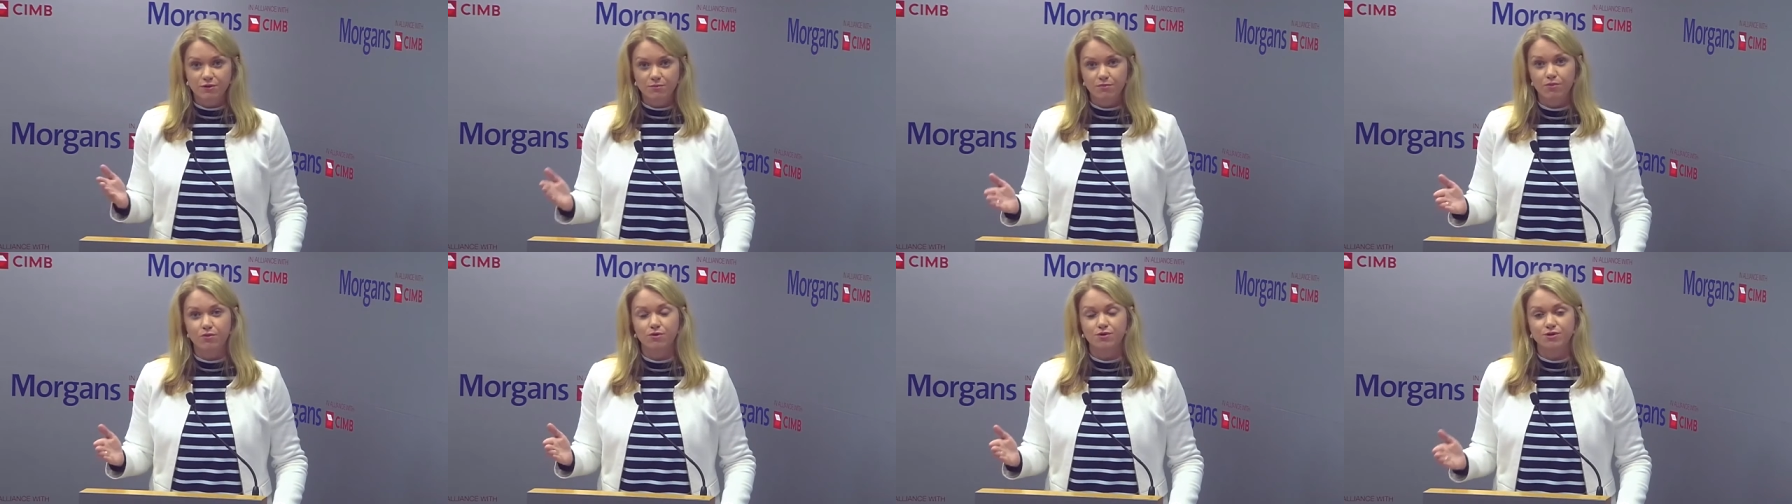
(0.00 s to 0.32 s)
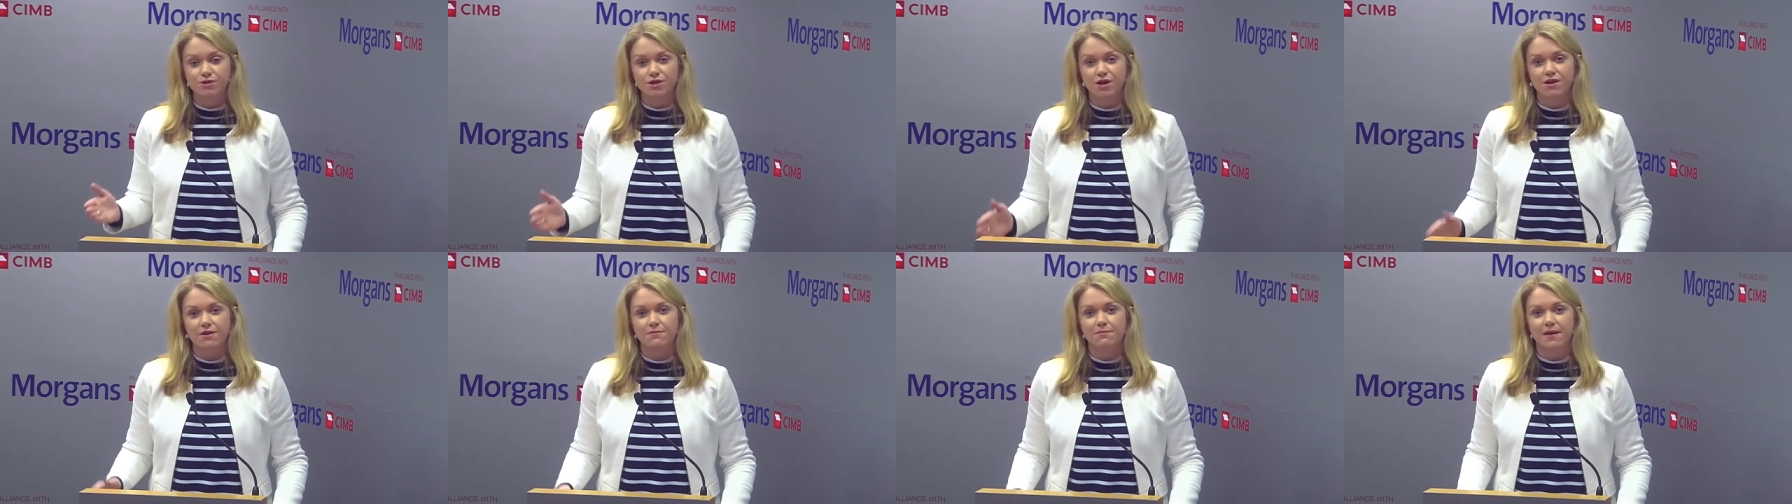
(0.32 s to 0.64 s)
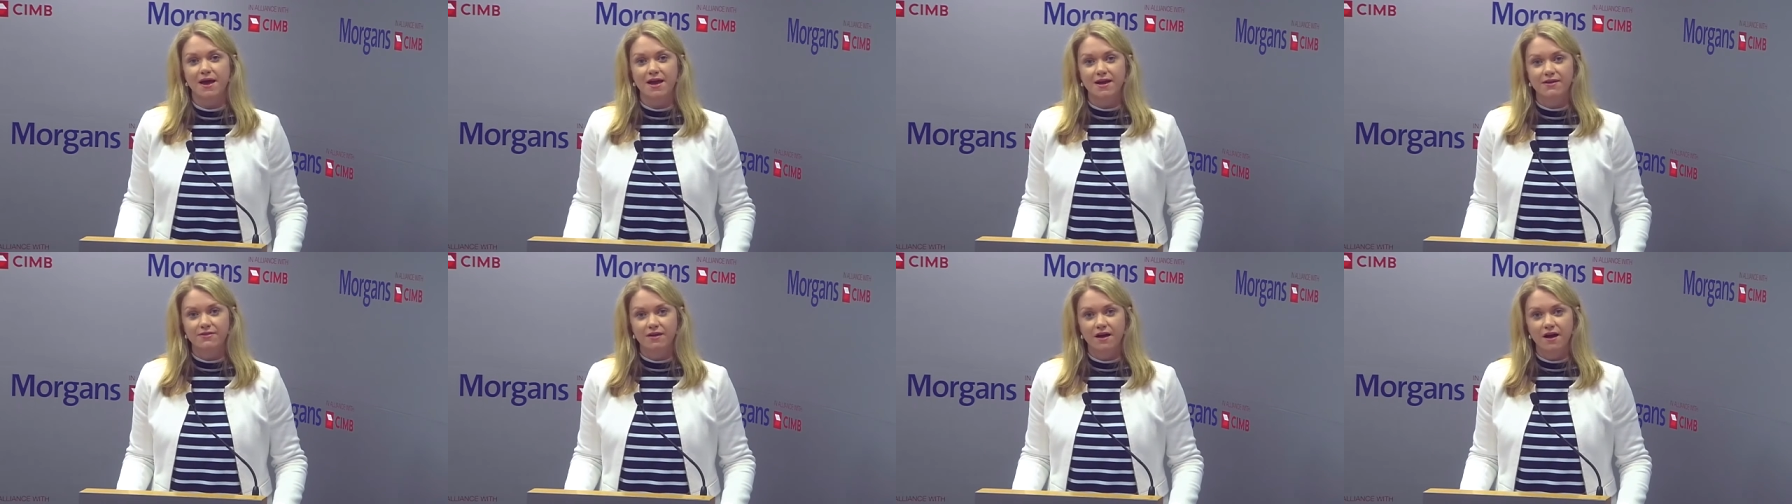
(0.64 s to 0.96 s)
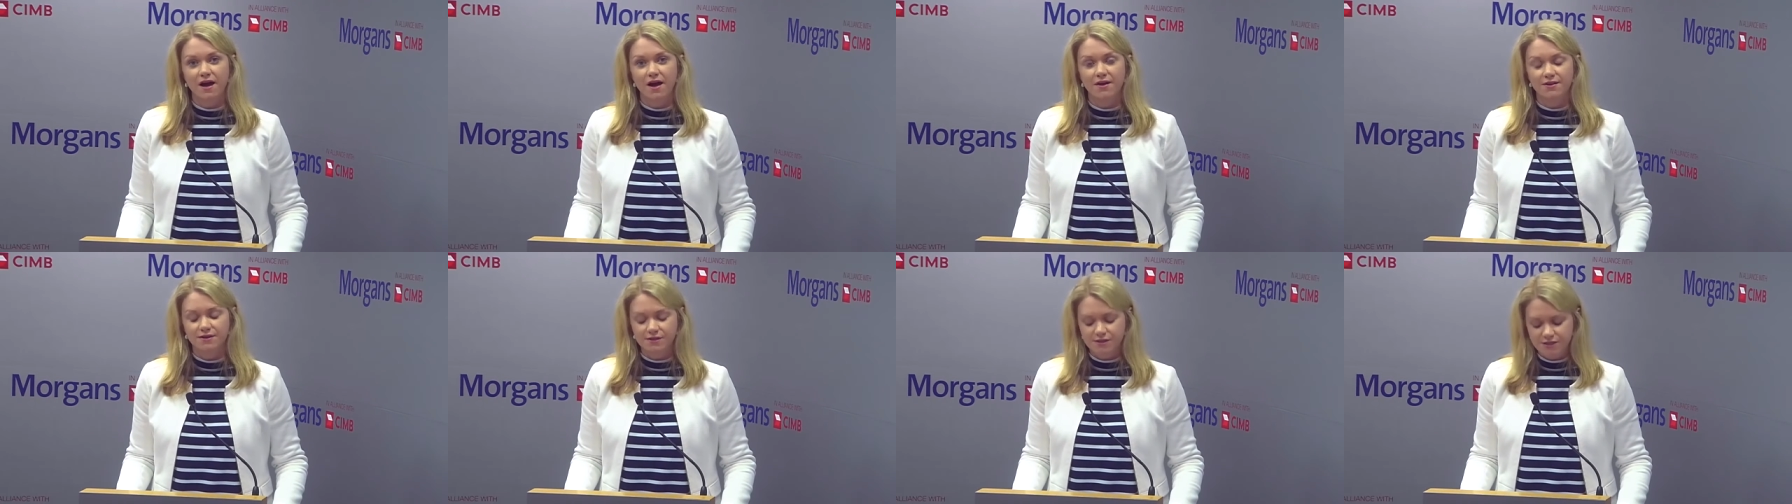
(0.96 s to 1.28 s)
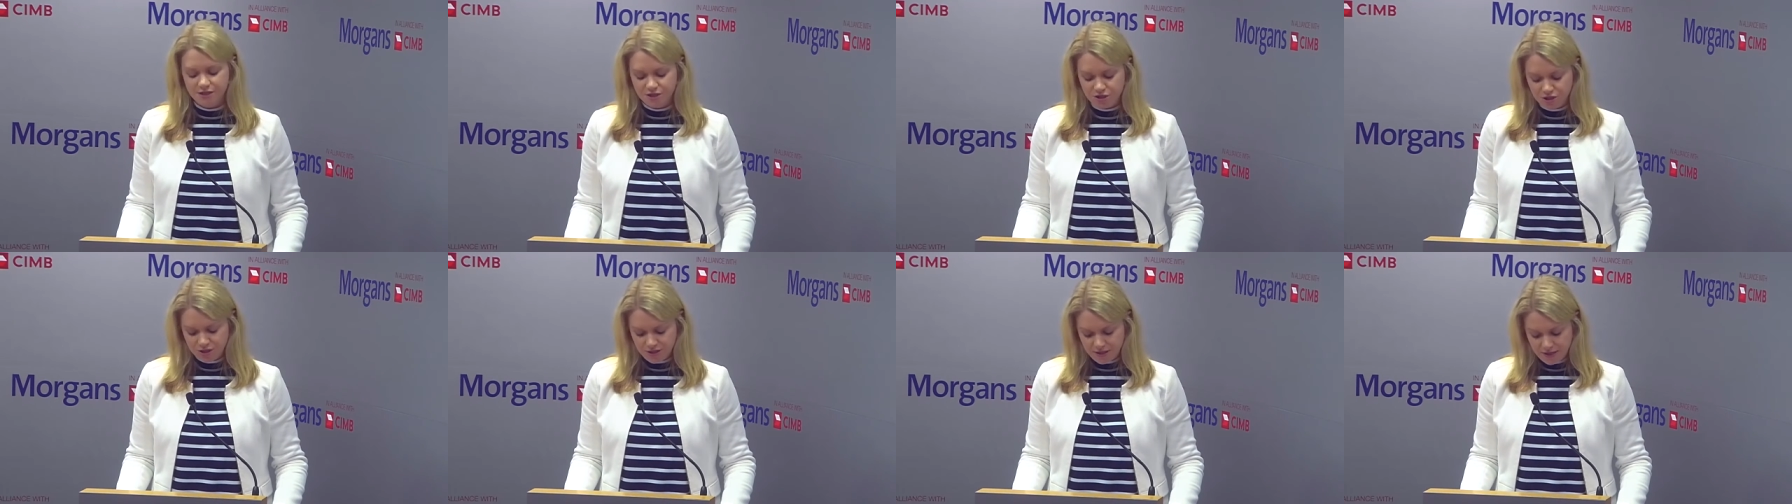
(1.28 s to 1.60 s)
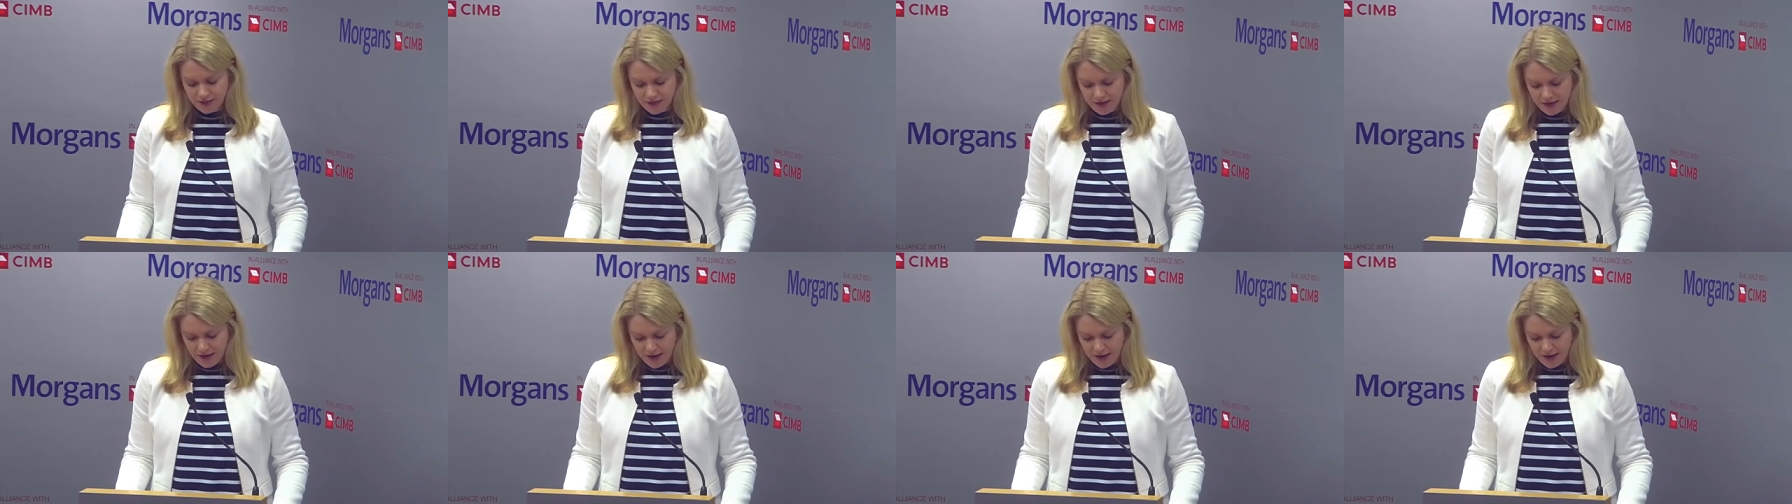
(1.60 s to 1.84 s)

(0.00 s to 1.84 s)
the board's going to make the hard decision.